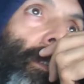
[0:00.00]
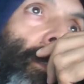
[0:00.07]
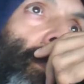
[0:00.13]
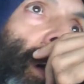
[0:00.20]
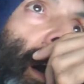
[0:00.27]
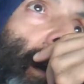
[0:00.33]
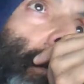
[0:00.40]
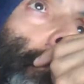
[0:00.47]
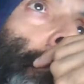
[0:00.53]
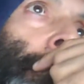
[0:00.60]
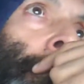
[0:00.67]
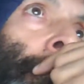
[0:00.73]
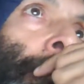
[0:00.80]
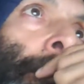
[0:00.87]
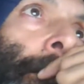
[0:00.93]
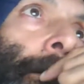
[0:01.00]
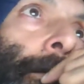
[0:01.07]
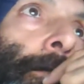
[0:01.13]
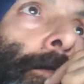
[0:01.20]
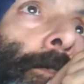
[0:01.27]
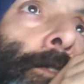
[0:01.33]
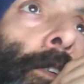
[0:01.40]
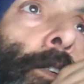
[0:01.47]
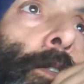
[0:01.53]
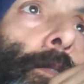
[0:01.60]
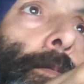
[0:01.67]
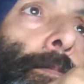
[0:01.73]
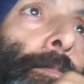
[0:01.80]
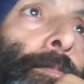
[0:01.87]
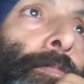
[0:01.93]
All right,
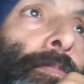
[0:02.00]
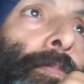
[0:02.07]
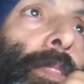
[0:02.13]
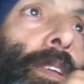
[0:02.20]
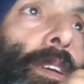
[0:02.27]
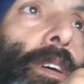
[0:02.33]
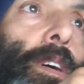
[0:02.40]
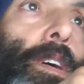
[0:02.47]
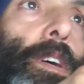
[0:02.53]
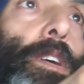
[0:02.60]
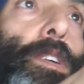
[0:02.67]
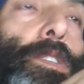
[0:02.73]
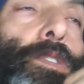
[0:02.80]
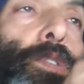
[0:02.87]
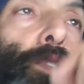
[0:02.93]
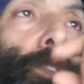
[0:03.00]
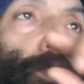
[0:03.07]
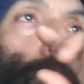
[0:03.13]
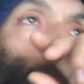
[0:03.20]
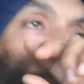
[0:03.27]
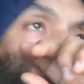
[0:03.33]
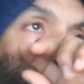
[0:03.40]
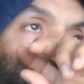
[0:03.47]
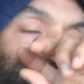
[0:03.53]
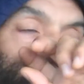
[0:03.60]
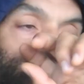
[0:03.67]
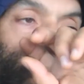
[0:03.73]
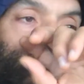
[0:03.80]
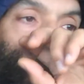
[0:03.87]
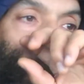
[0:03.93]
so so you
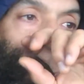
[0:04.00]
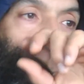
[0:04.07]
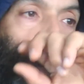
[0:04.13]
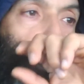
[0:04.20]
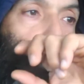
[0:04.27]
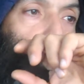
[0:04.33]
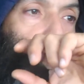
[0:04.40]
you go